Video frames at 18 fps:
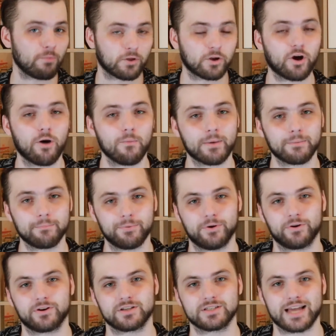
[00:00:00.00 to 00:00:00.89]
the comic
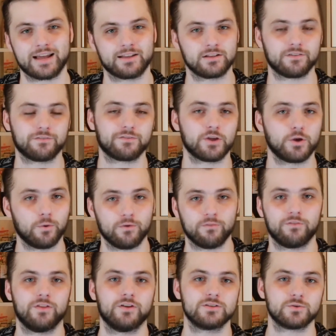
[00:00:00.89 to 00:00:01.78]
books and a few
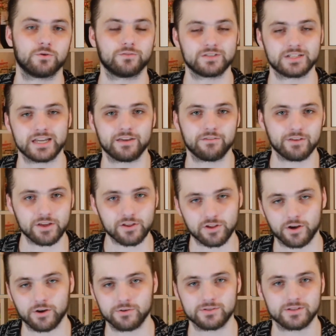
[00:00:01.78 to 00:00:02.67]
of the sort of TV
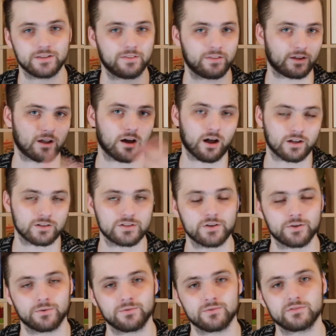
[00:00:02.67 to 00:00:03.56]
shows and the
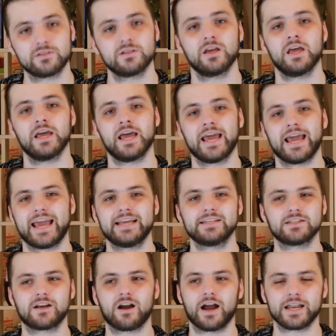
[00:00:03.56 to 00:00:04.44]
cartoons,
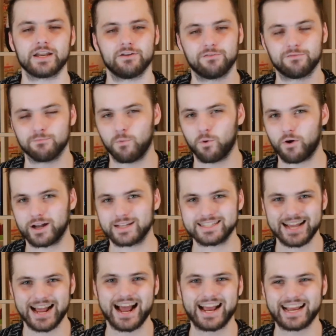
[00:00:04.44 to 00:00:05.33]
is a kind of more
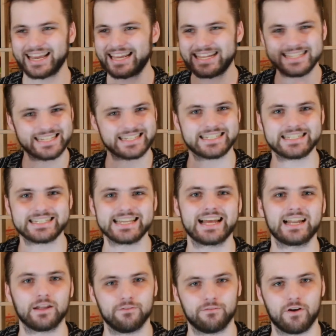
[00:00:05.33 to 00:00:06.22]
attack
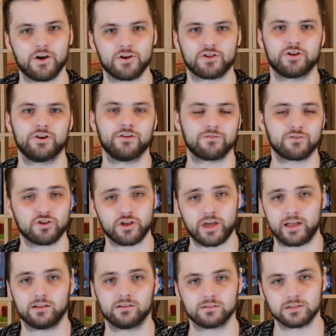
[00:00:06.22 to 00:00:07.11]
interstellar version of
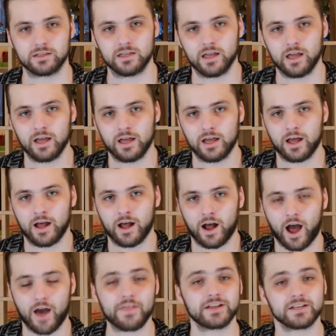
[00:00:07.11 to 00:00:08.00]
S.H.I.E.L.D.
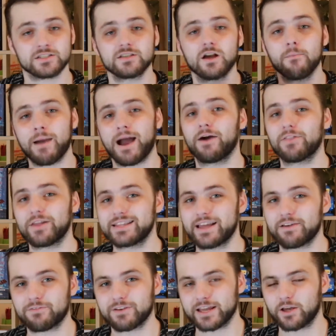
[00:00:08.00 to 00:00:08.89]
I think somehow they're
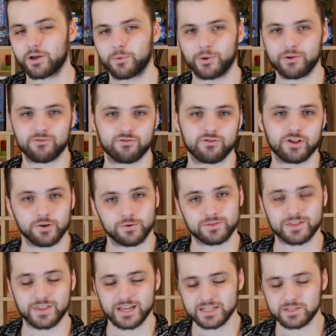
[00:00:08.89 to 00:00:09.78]
definitely going to
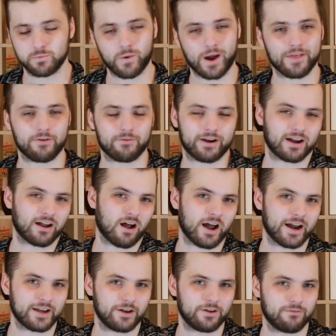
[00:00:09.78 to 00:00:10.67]
introduce this, whether it
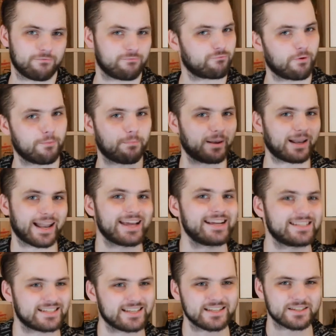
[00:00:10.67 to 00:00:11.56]
kind of
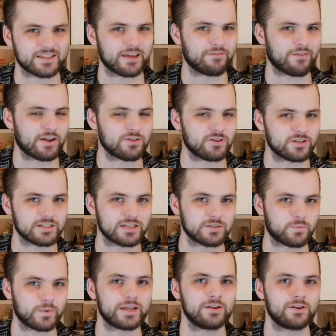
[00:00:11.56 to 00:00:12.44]
replaces the Avengers
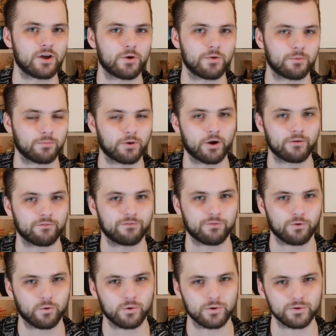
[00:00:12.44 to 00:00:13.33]
as we know them going
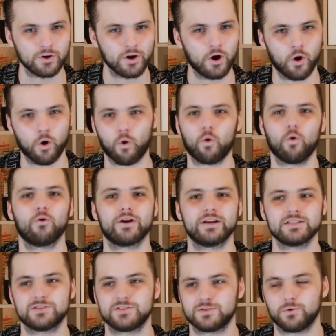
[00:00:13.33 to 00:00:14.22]
forward, or
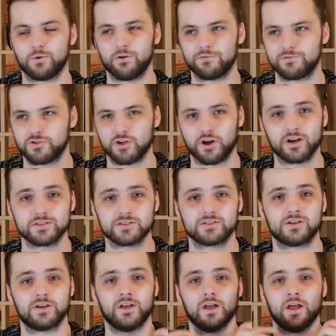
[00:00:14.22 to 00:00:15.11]
is sort of
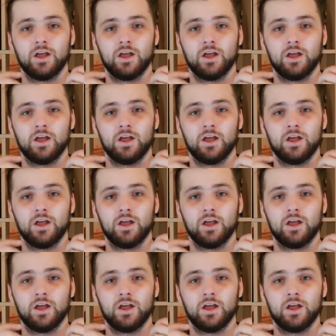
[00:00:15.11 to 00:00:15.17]
just